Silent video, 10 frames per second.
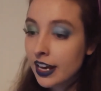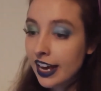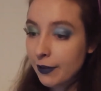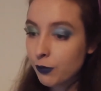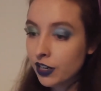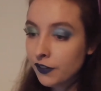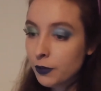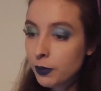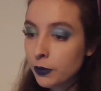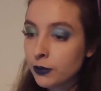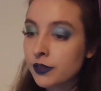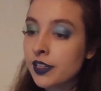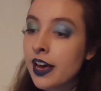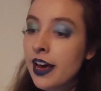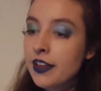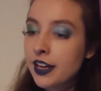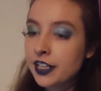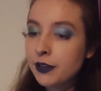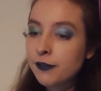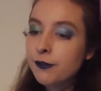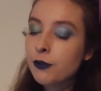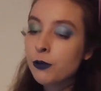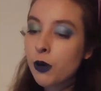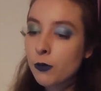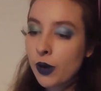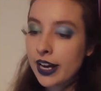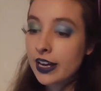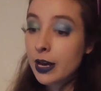If one of you pulls, then you'll fall one way.